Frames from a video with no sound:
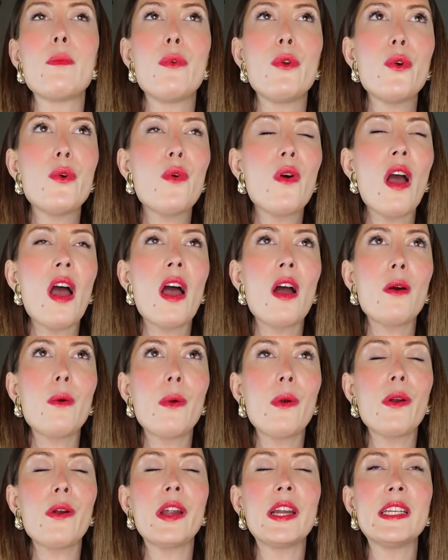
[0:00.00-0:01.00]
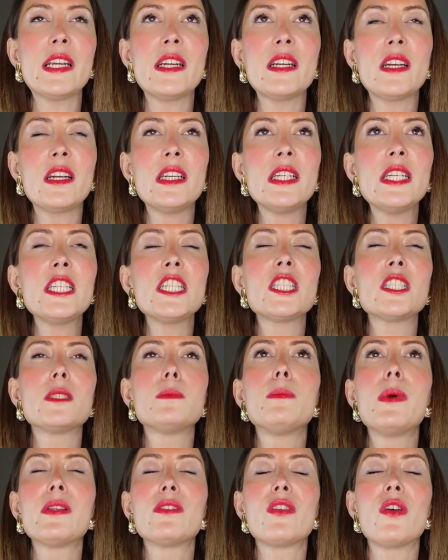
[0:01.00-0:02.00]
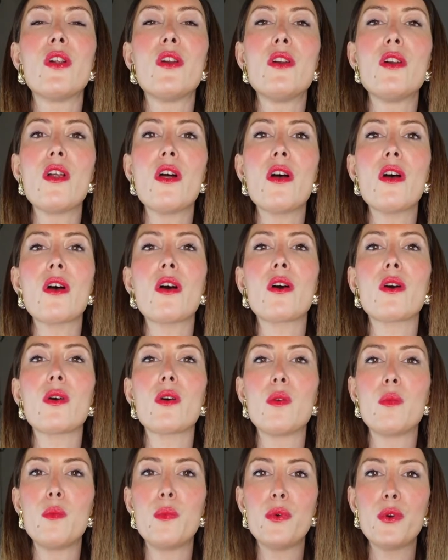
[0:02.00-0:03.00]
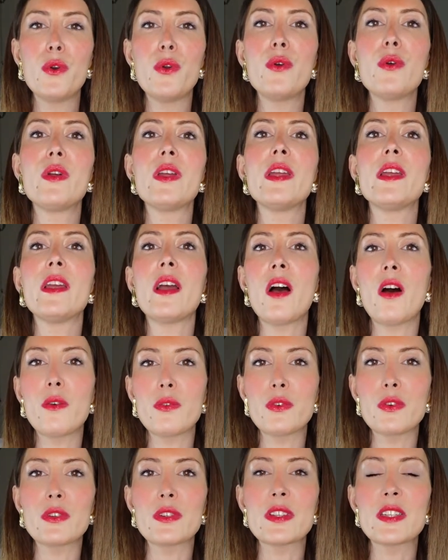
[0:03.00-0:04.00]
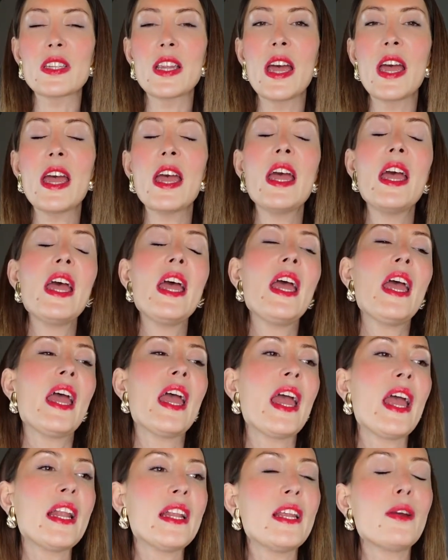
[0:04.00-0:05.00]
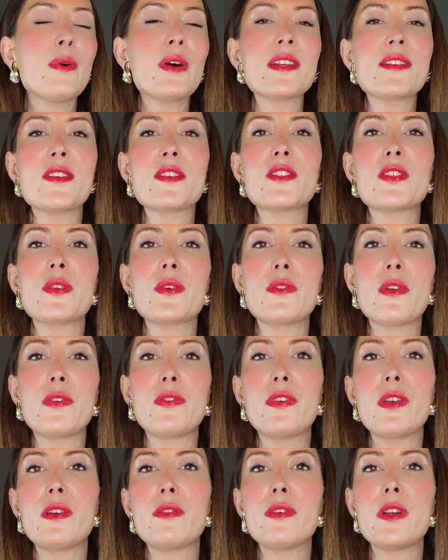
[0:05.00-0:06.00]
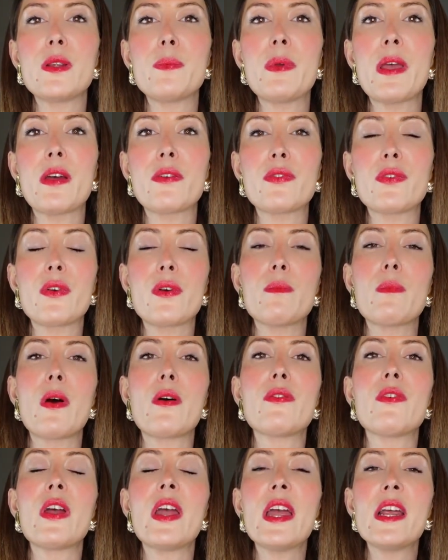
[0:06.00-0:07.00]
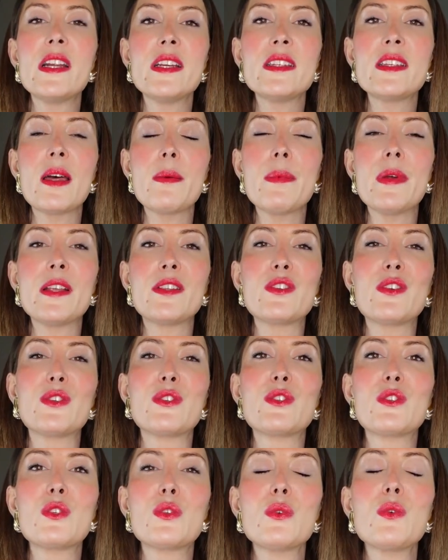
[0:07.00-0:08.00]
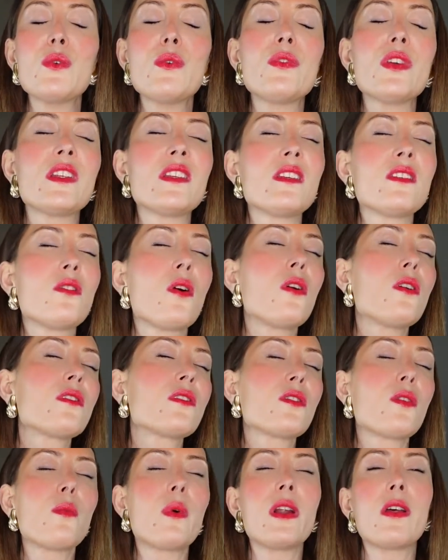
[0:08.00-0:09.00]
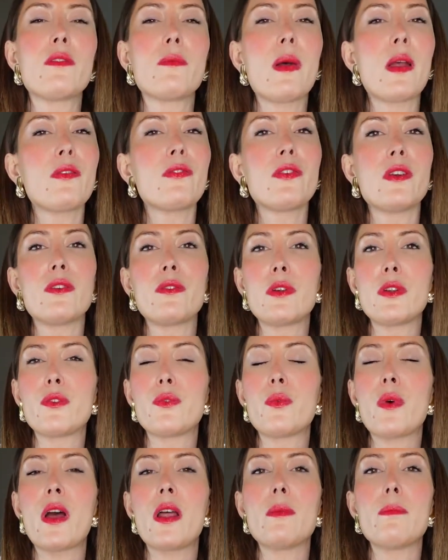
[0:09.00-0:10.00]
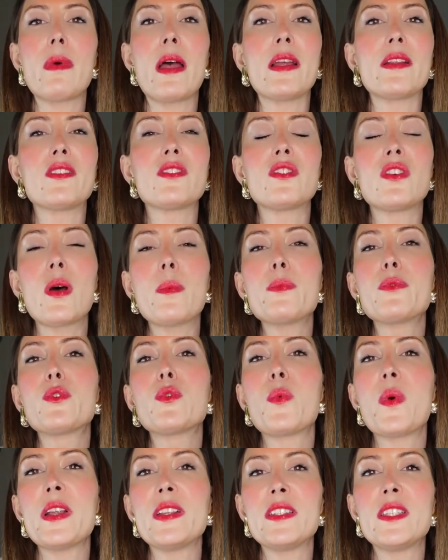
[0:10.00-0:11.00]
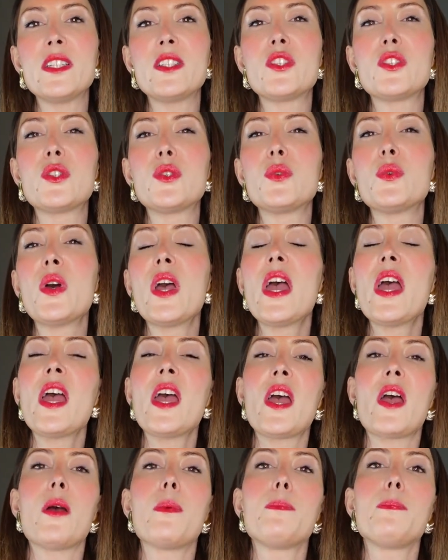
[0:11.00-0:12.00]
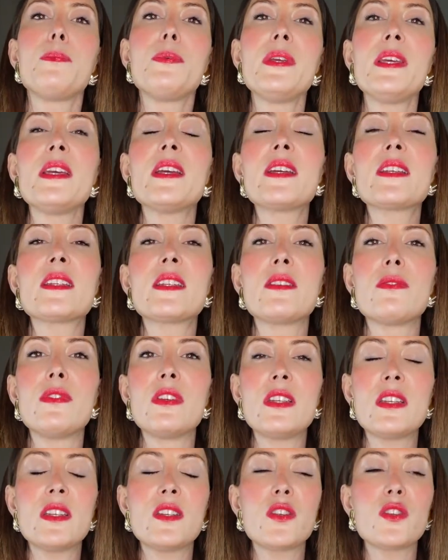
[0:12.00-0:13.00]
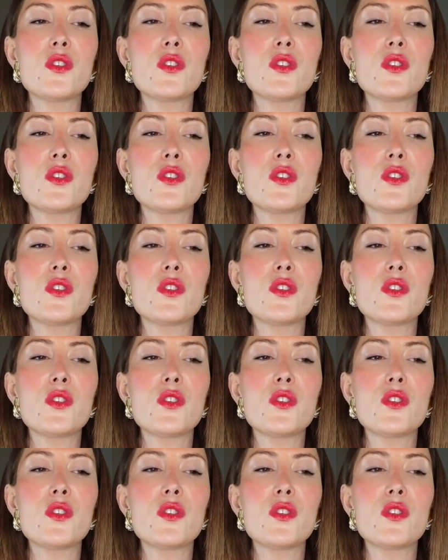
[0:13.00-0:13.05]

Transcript: blue hour in English, but L'Heure Bleue en français. And it was also the favorite perfume of Elizabeth II. This is also one of my favorite ones, my top 22 picks. This is a